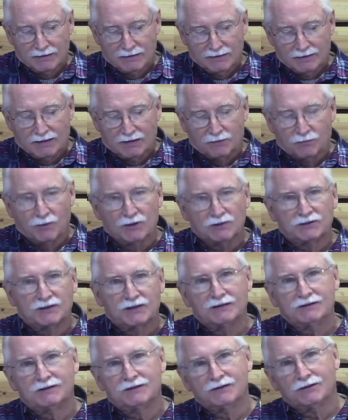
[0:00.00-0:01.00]
It wasn't
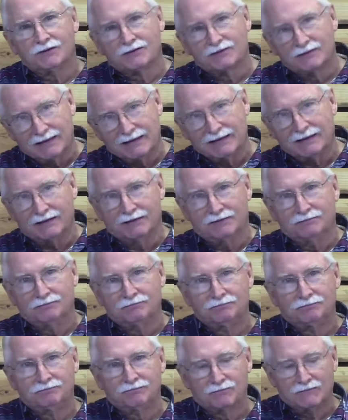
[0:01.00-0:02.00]
until then
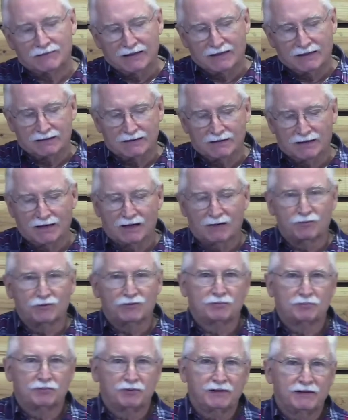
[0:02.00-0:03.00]
that God was
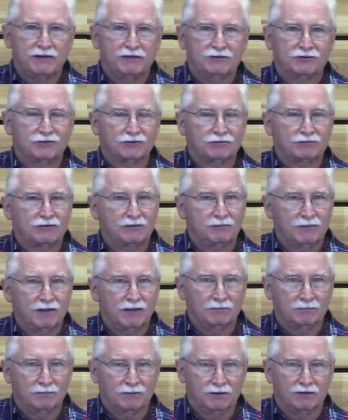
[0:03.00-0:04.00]
pleased to
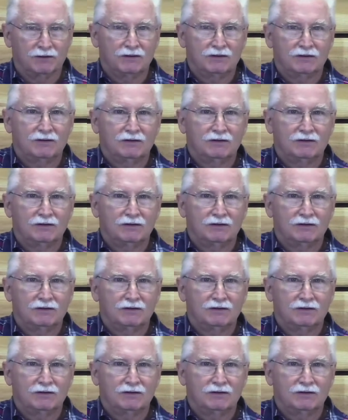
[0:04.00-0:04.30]
remember